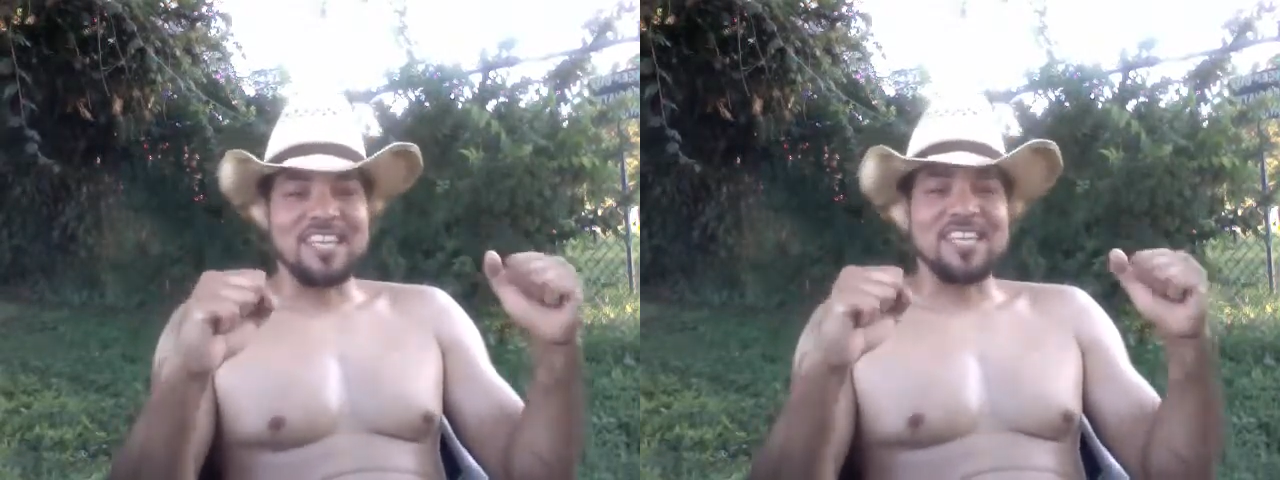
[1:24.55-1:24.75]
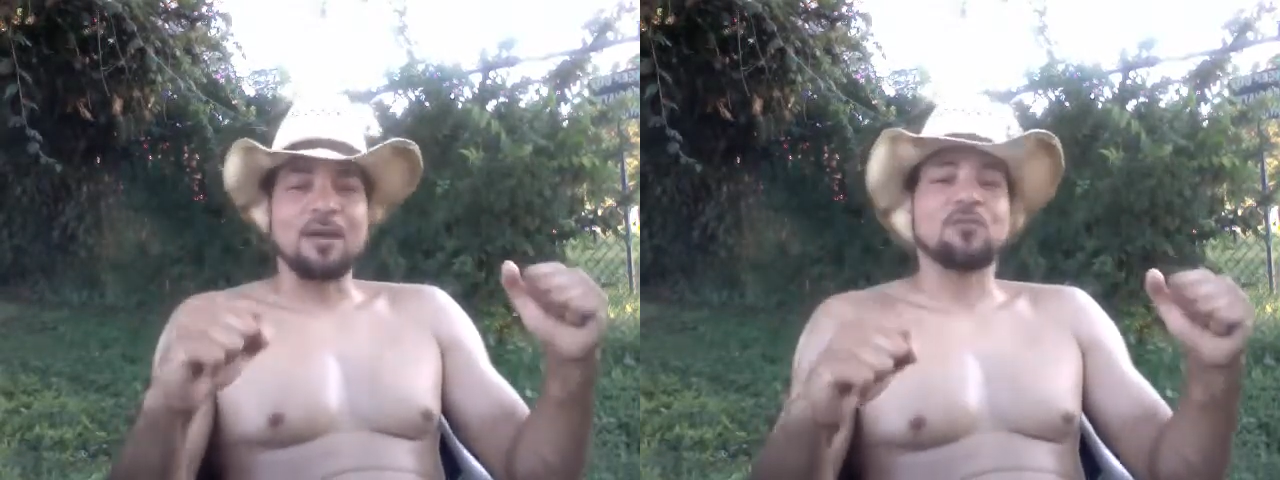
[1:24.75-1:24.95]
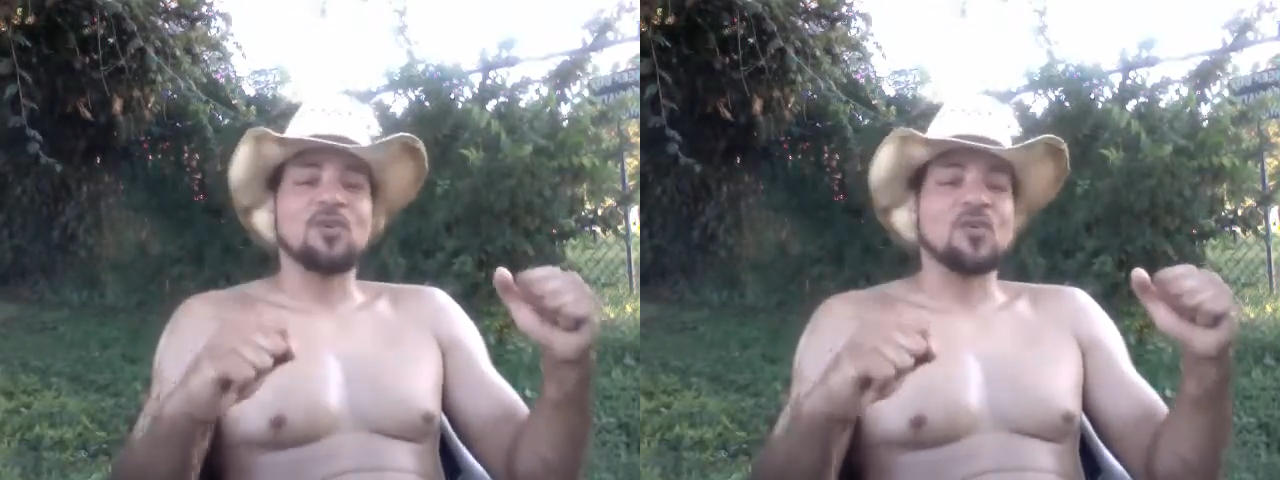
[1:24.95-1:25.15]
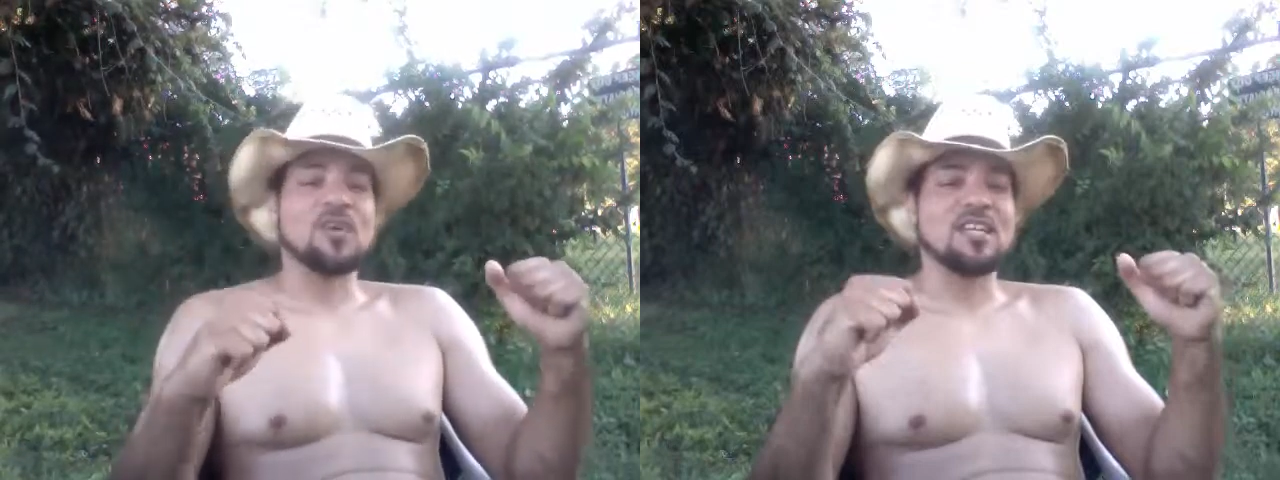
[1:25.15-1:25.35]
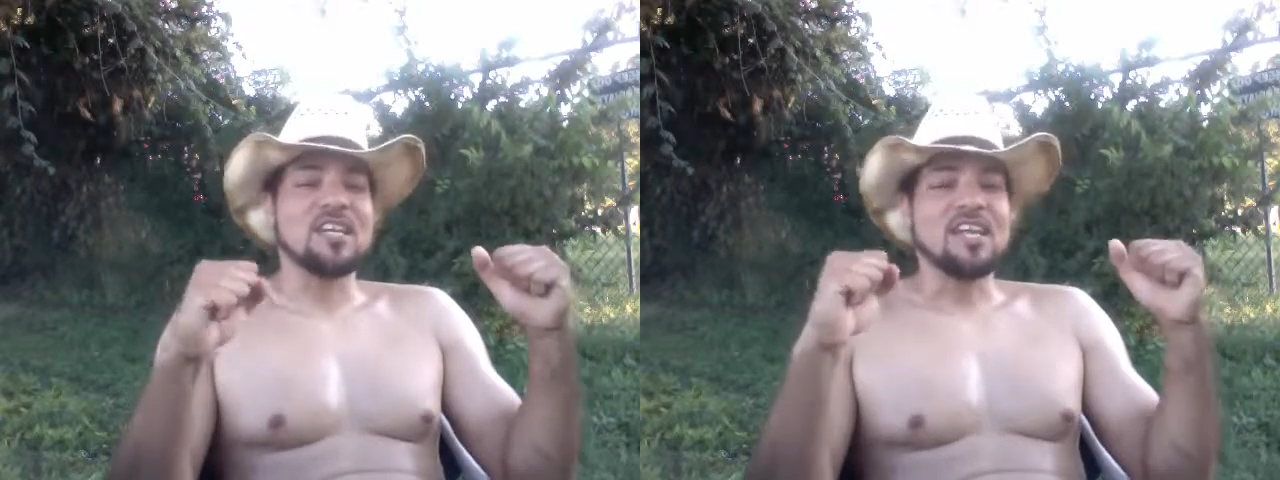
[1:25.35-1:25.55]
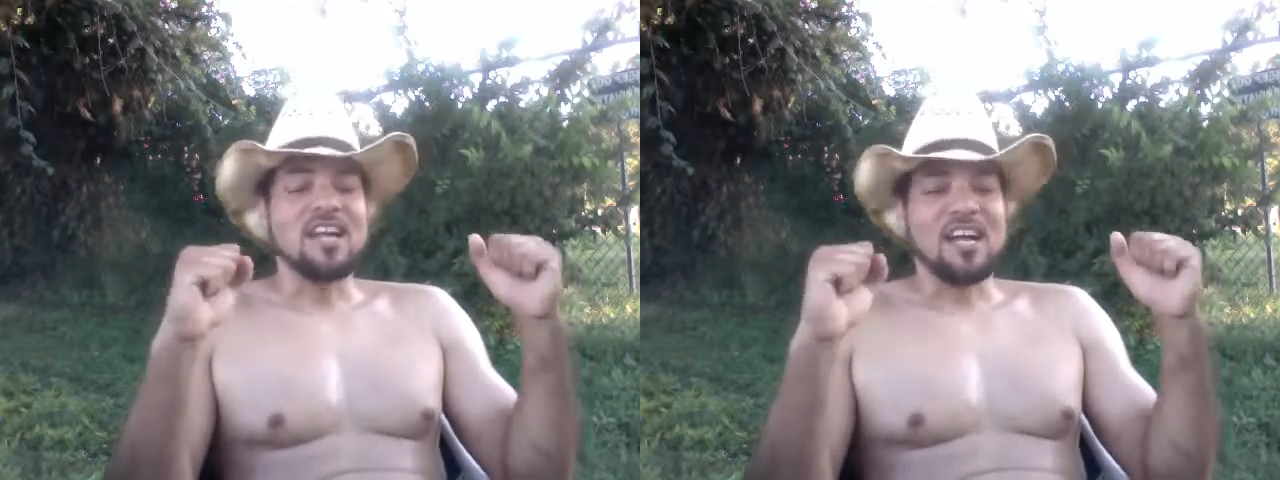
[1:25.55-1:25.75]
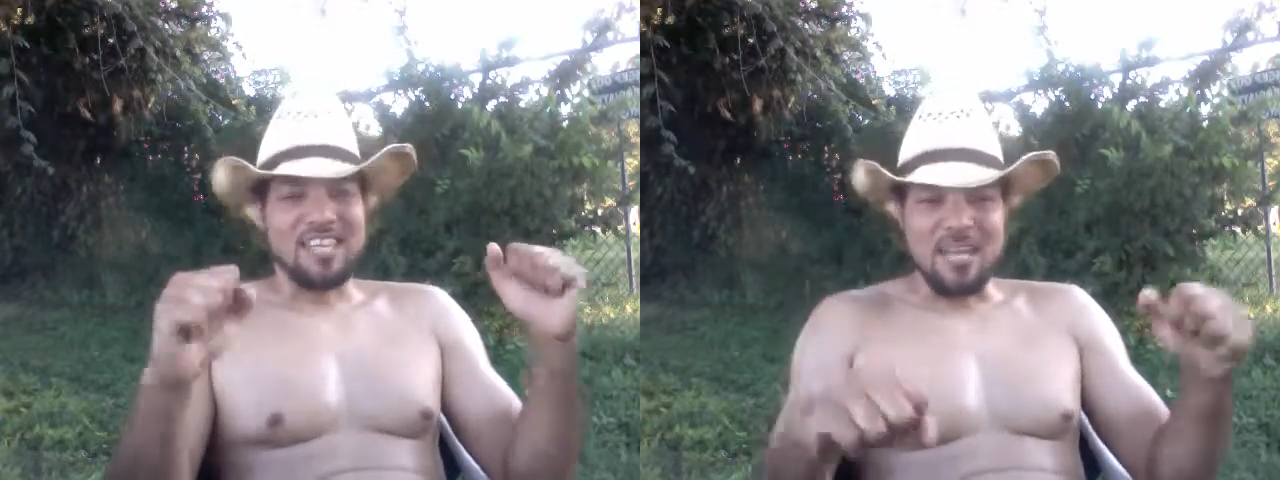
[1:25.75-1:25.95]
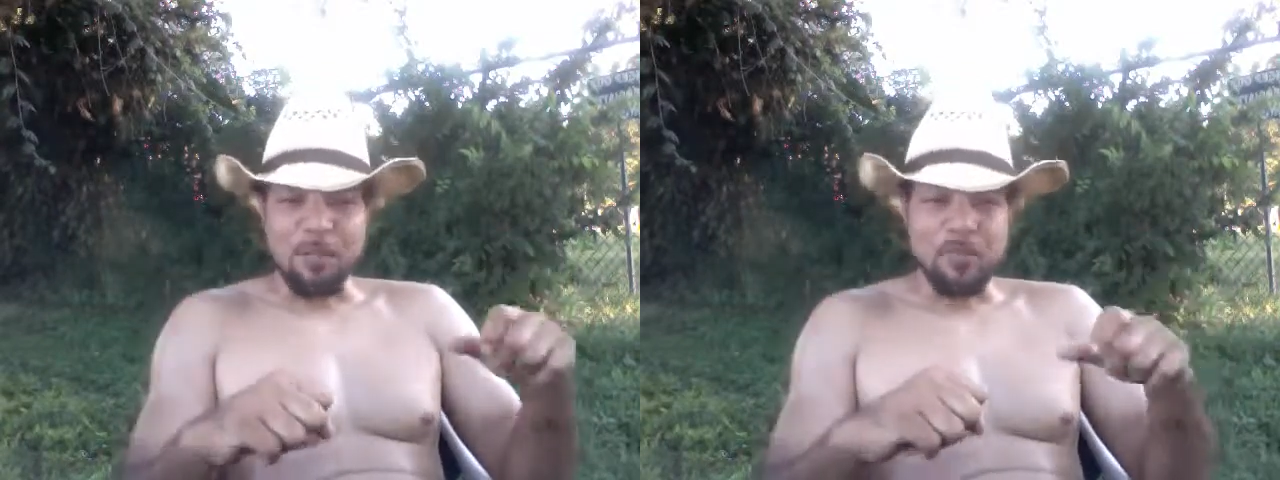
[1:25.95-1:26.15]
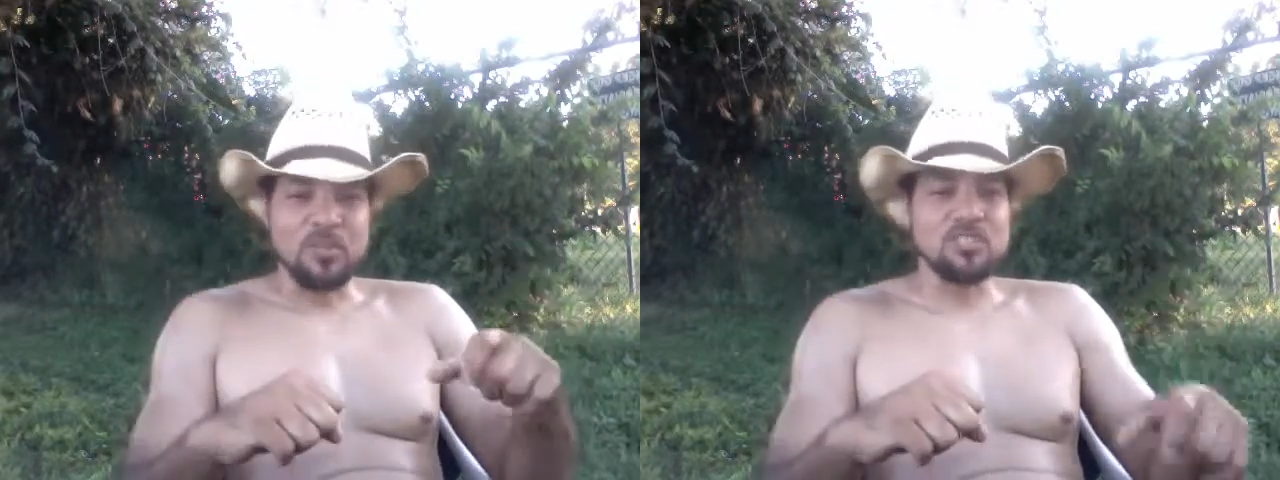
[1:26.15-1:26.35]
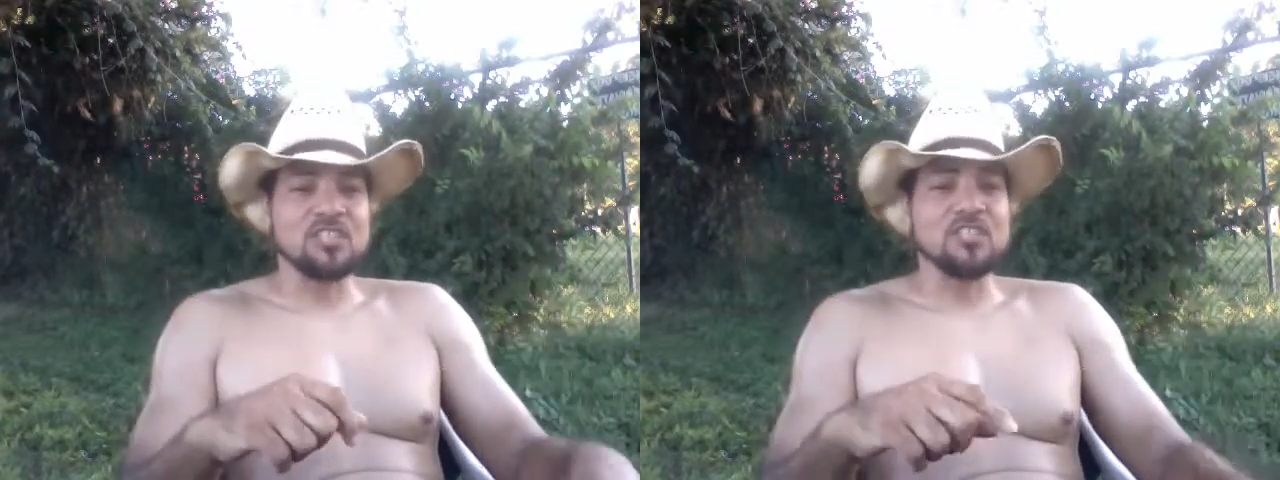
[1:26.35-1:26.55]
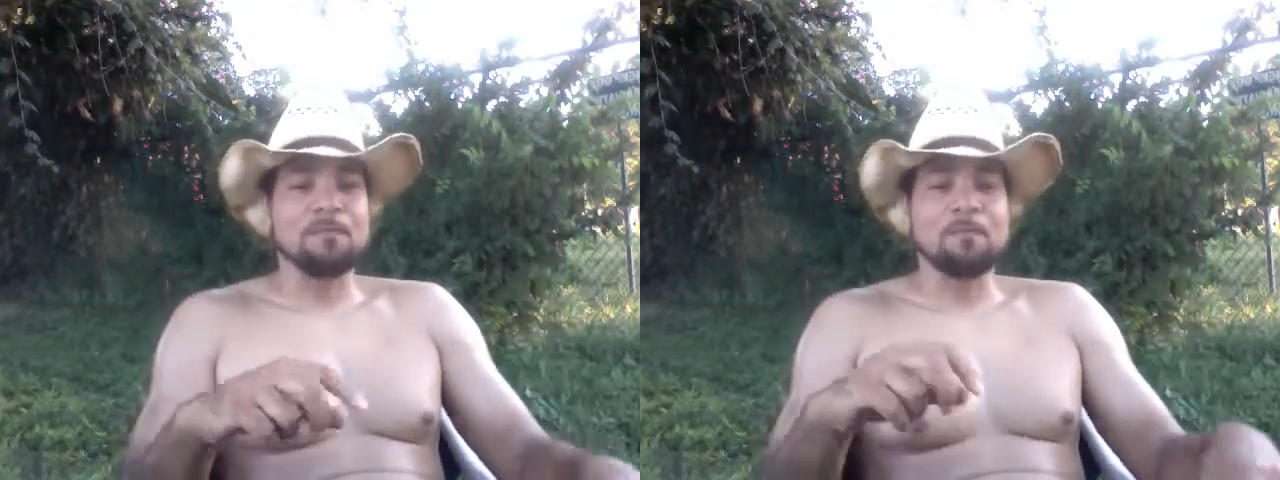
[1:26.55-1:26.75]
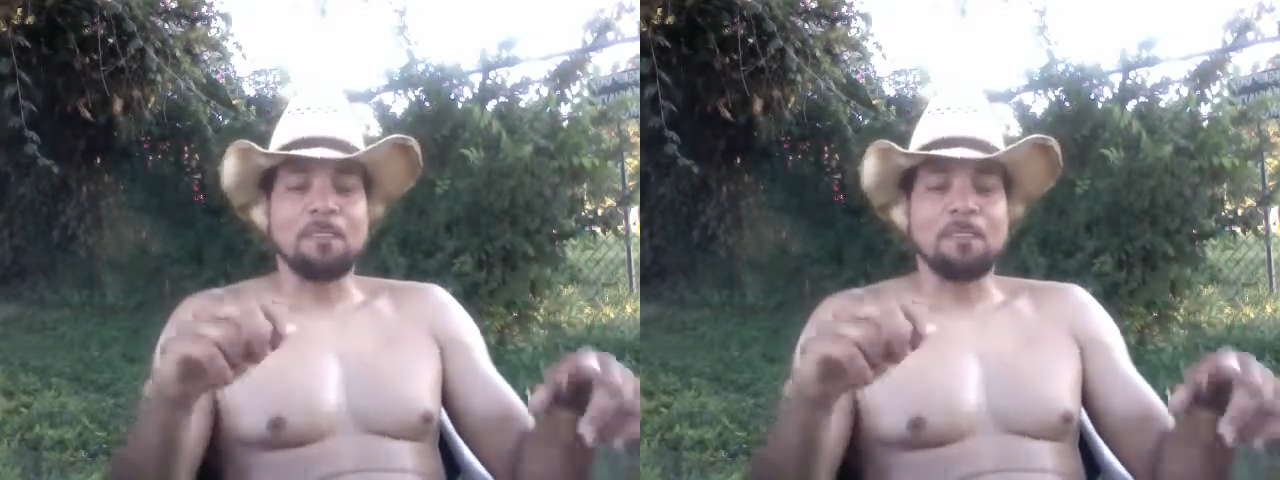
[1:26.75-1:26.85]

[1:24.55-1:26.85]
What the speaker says: I kept going. I kept pushing.